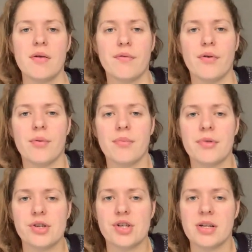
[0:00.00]
from
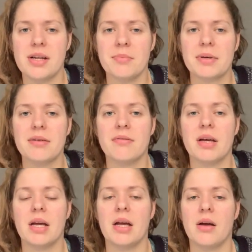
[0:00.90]
the Jardin
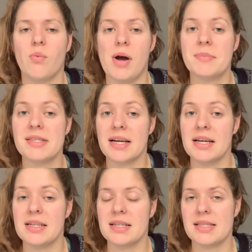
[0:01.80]
Privé
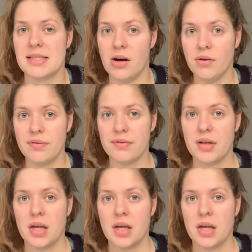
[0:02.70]
website itself.